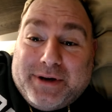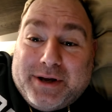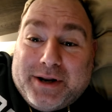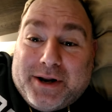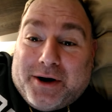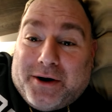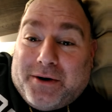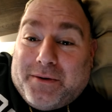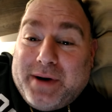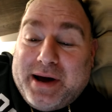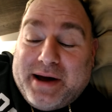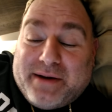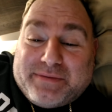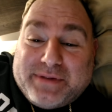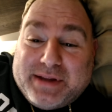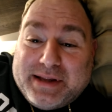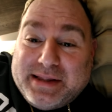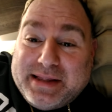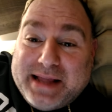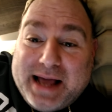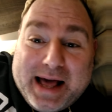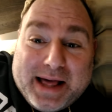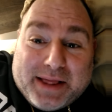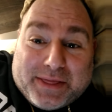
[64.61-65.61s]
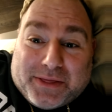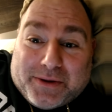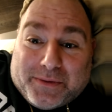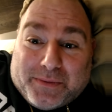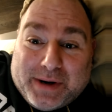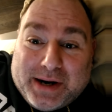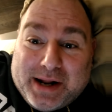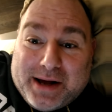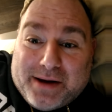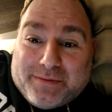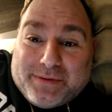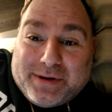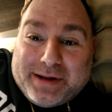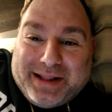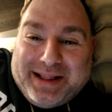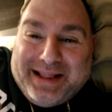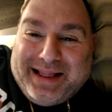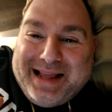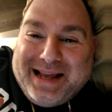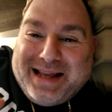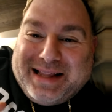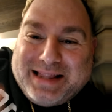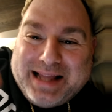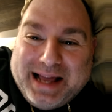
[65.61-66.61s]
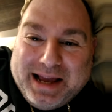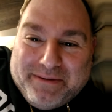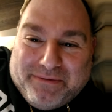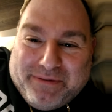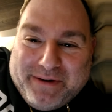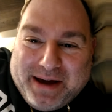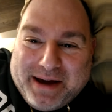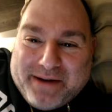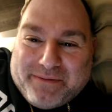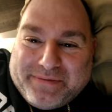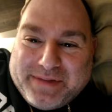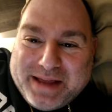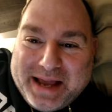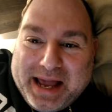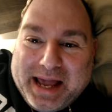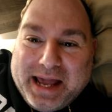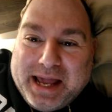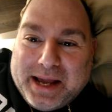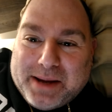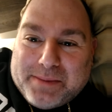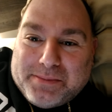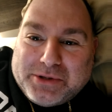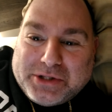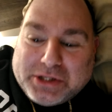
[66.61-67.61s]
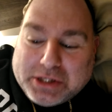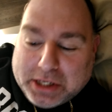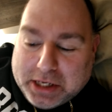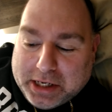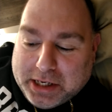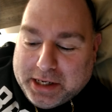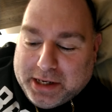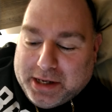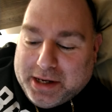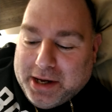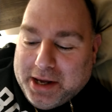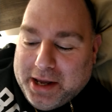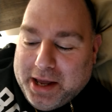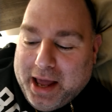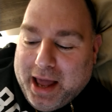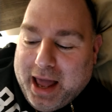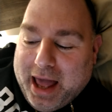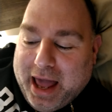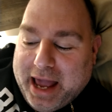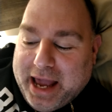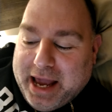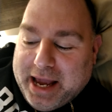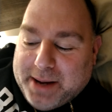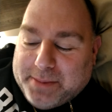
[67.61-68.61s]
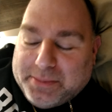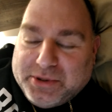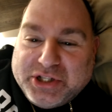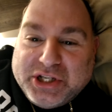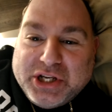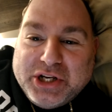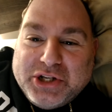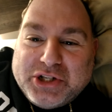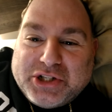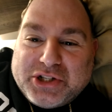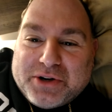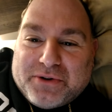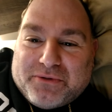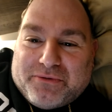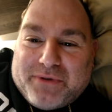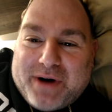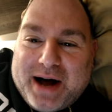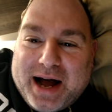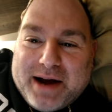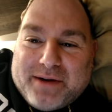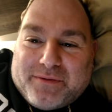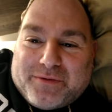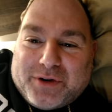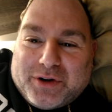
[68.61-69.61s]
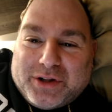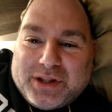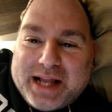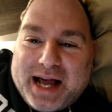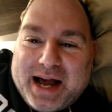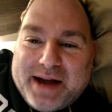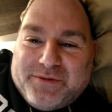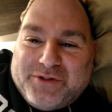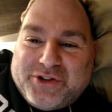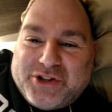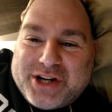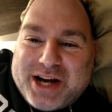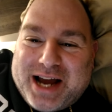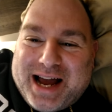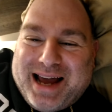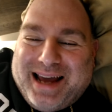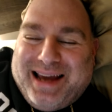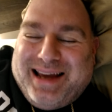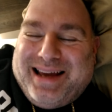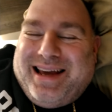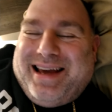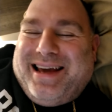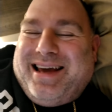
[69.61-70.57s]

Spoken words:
you know, After Death or whatever, like Life After AMC, AMC Survivor Live Chat.